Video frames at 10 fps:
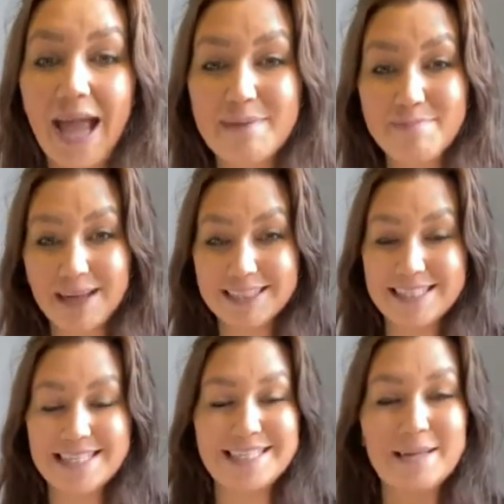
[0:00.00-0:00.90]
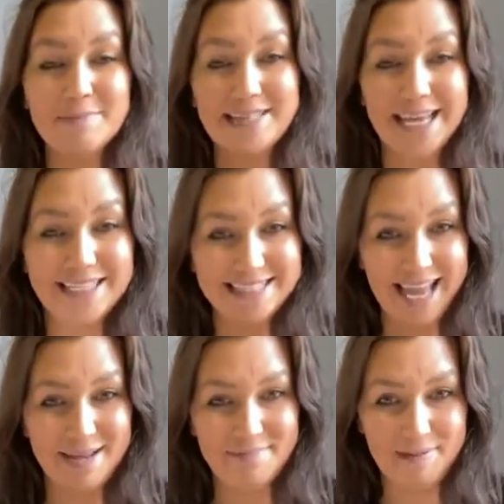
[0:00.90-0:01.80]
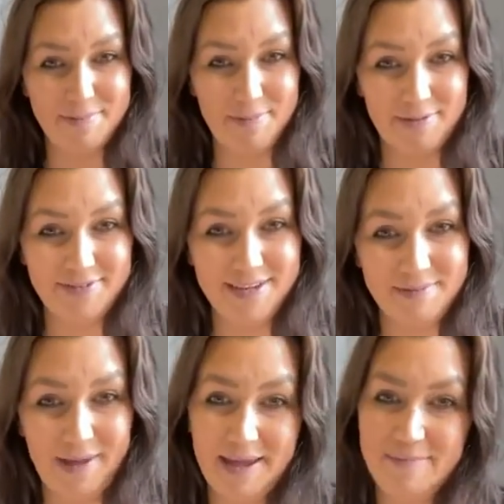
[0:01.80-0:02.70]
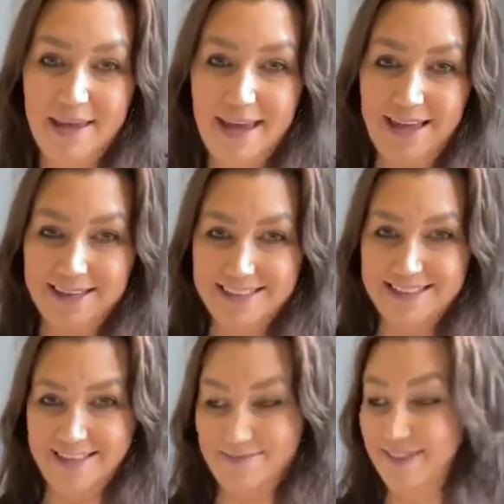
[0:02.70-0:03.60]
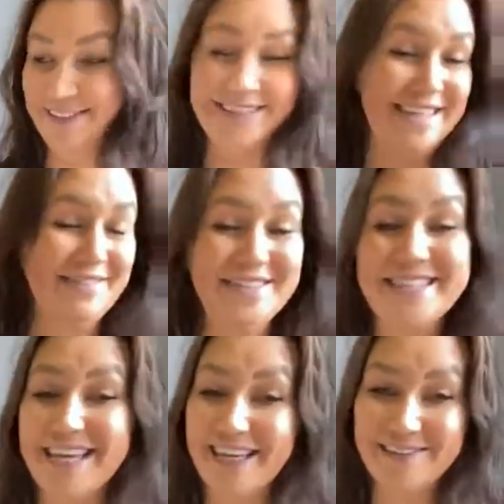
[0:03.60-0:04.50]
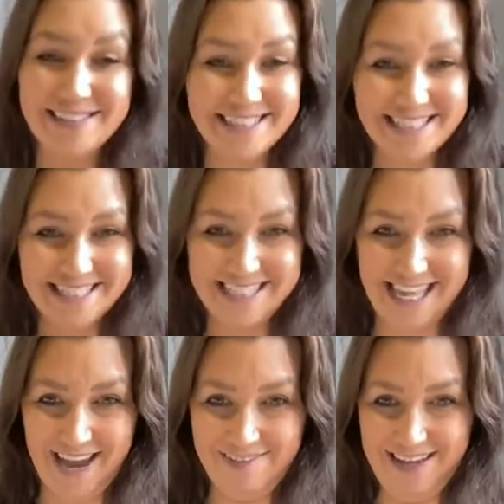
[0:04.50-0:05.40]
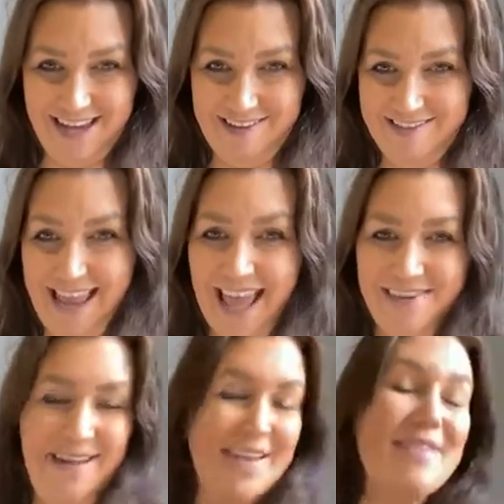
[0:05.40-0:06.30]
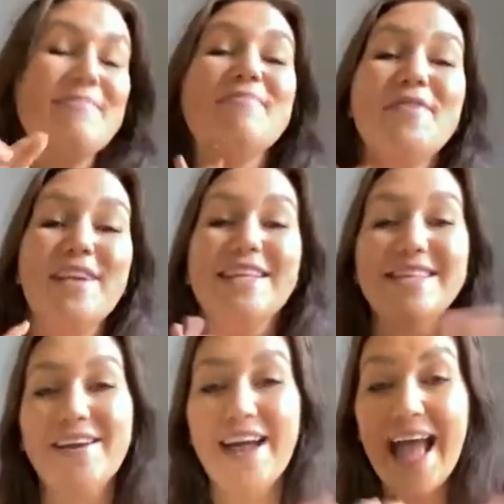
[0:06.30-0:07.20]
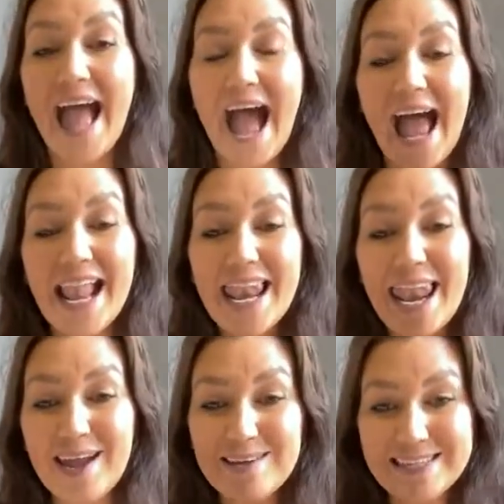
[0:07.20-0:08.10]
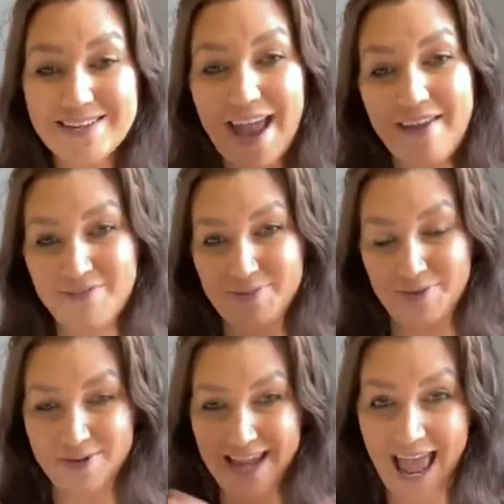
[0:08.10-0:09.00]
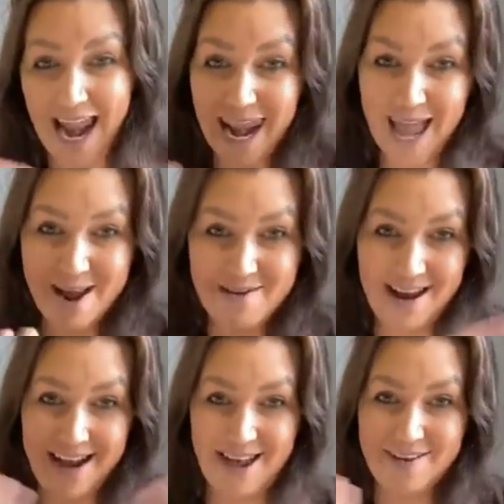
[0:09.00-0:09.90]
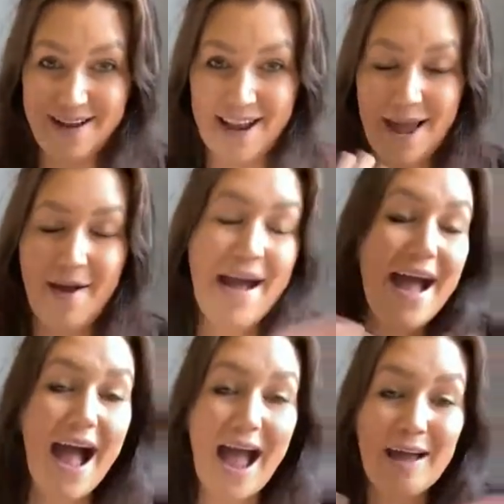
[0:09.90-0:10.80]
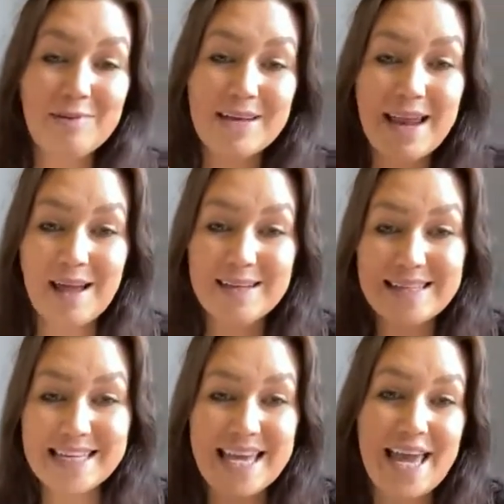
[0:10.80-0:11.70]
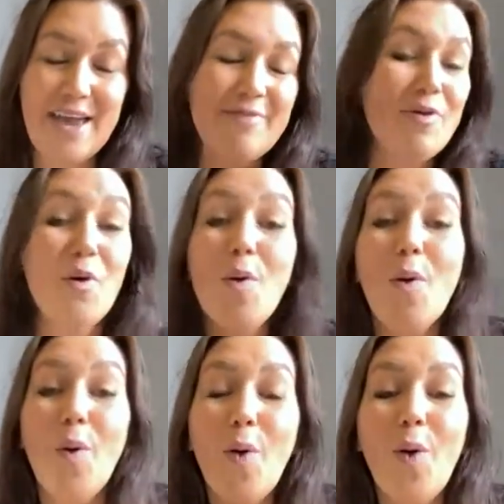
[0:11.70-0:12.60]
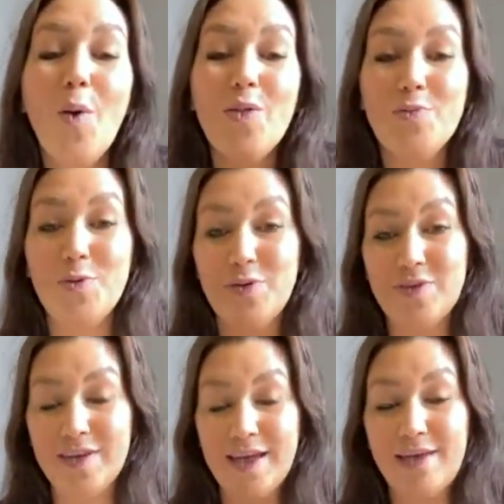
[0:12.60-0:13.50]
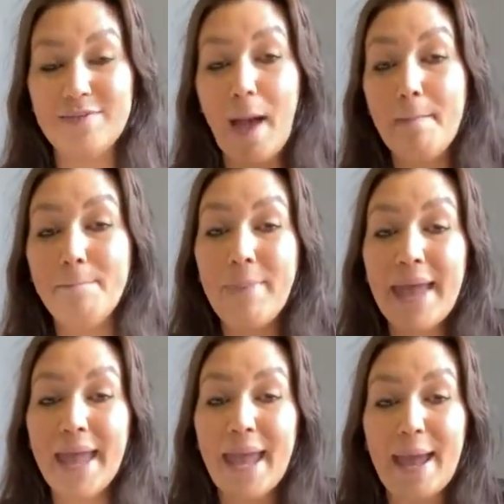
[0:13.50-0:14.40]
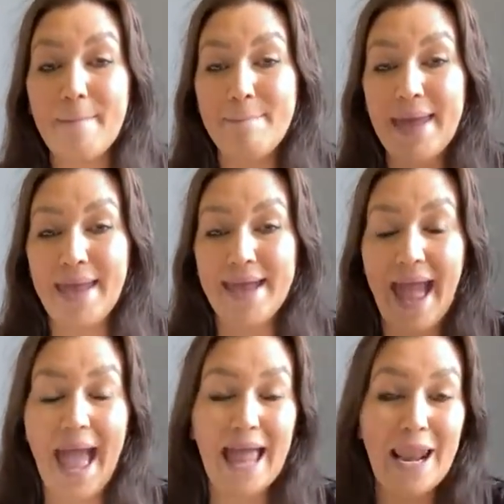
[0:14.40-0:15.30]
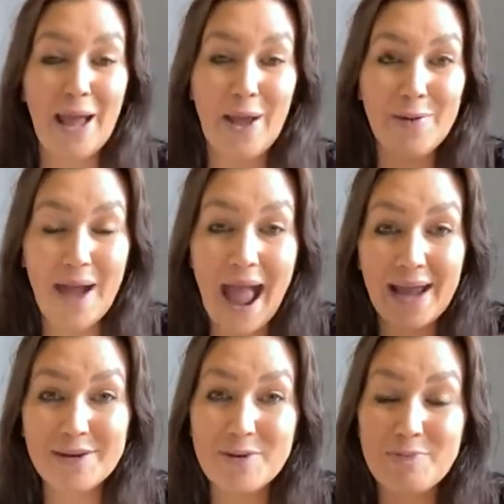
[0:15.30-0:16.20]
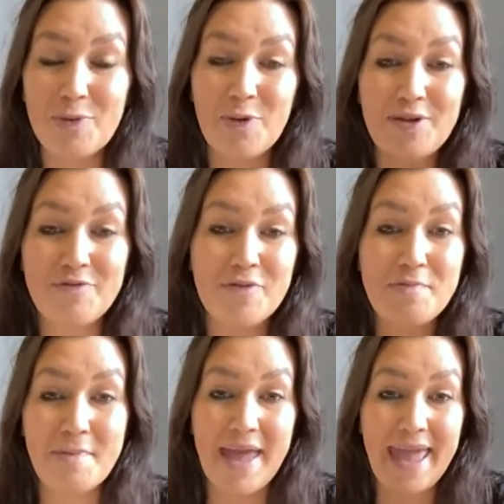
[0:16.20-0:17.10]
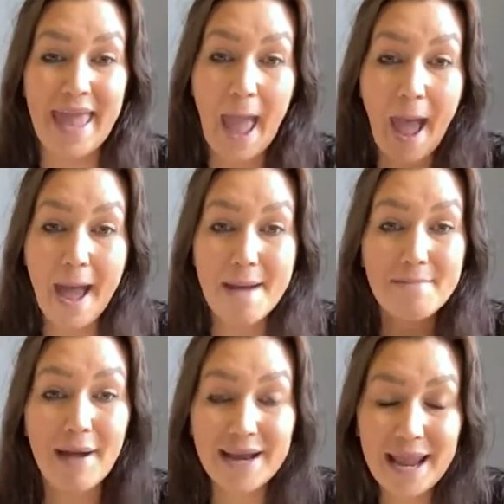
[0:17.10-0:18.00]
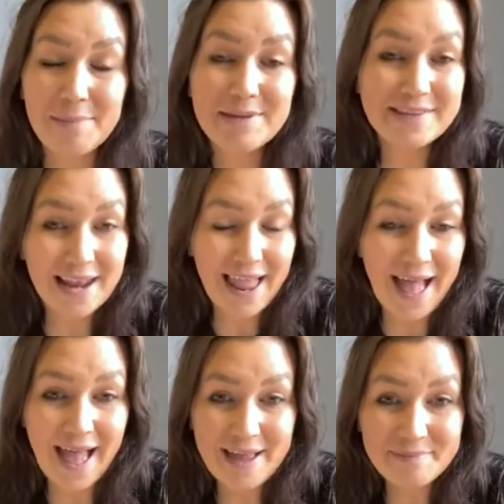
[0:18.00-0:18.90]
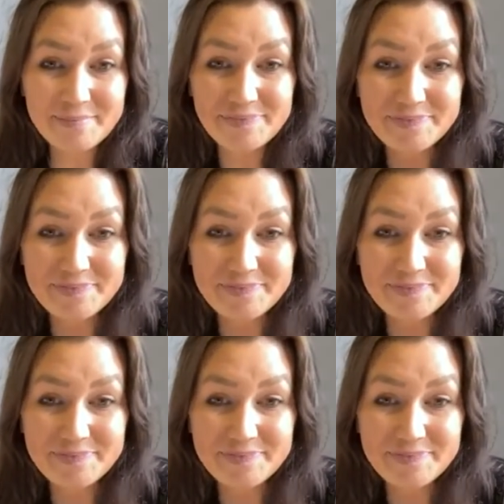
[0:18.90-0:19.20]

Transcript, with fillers: I imagine that some days I might be bouncing a baby. We'll just have to see. We're just going to see how it goes. Anyway, good morning. So hello to everybody. Hello, hello, hello. I would like to give all the boys and girls a big, big hello and good morning from me. My name is Claire,